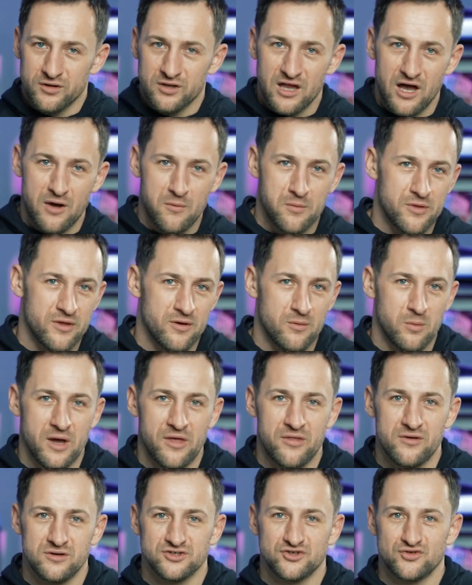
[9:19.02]
in love with the
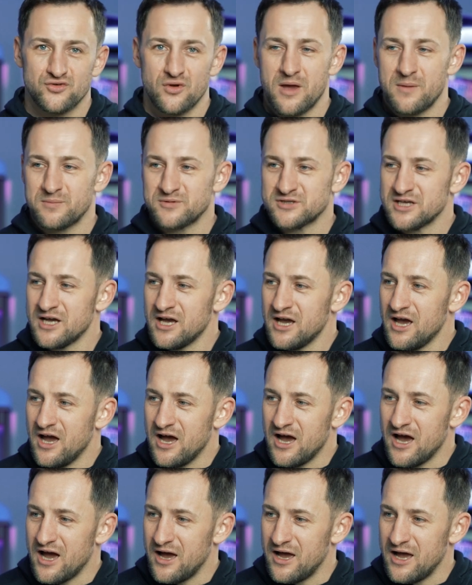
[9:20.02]
weather strips.
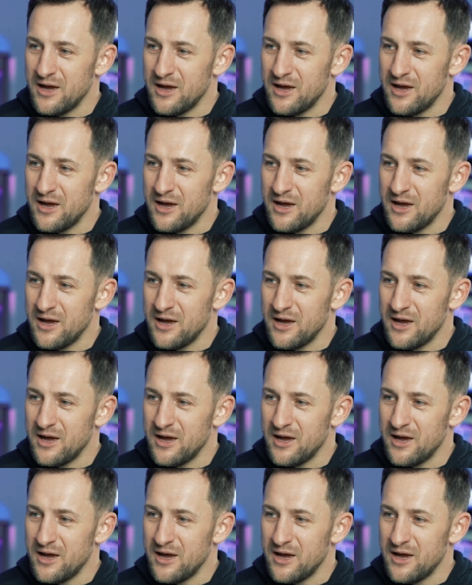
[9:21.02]
Uh,